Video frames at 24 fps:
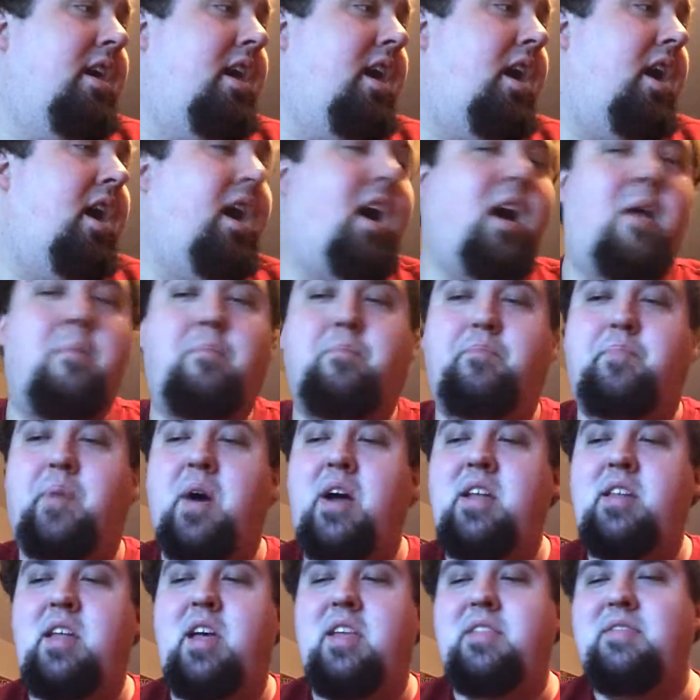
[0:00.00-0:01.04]
Uh,
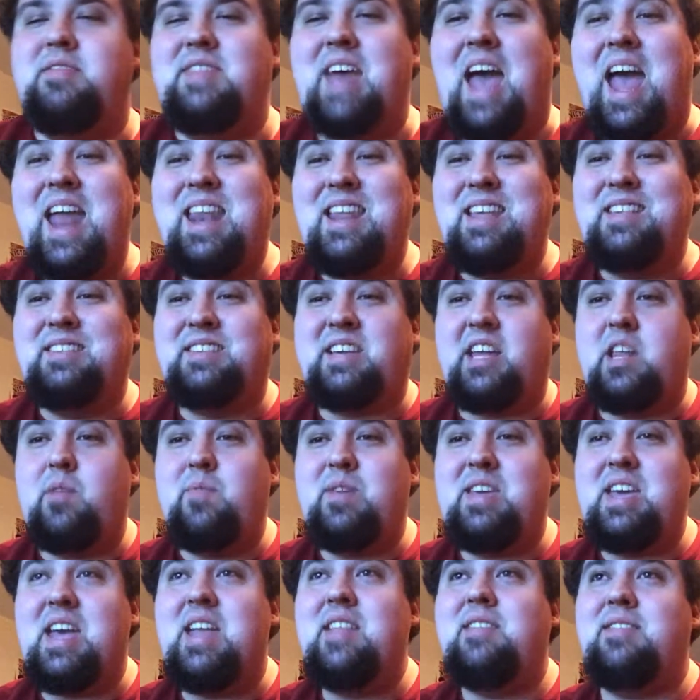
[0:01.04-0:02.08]
but that is going to
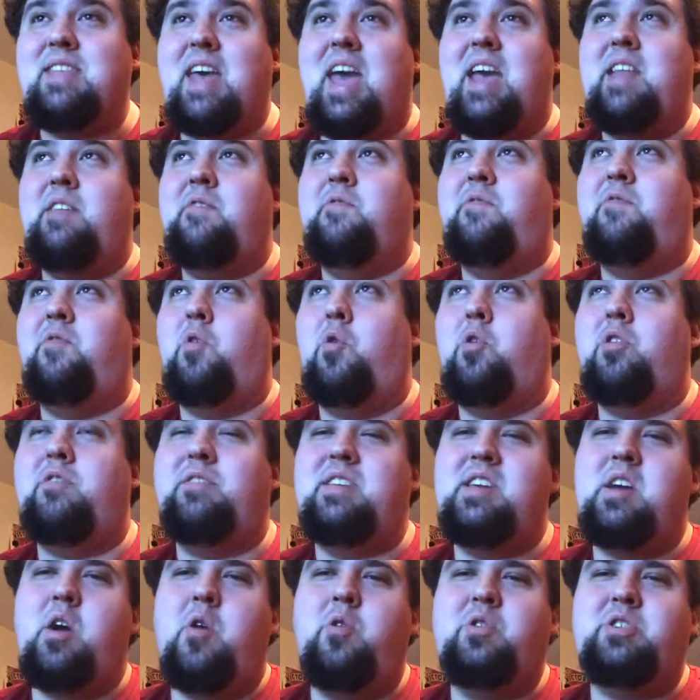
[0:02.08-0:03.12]
be it then for
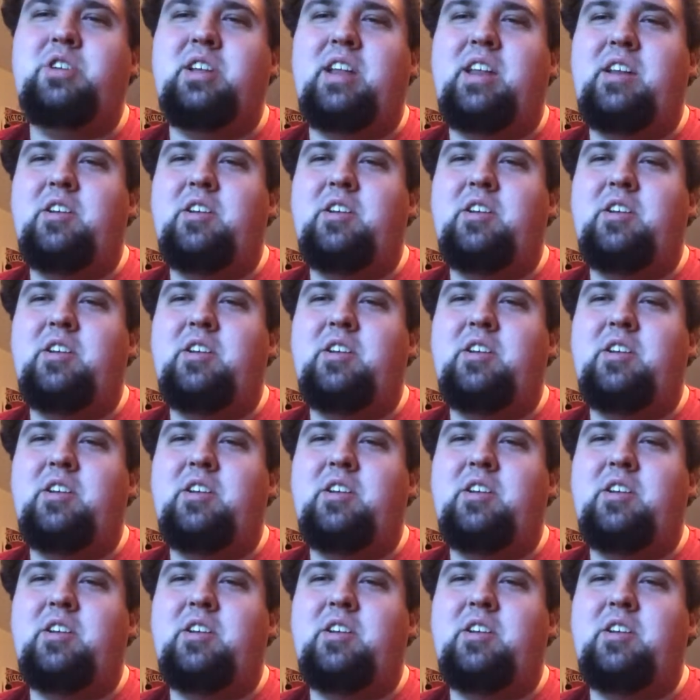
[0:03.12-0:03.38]
the Ocean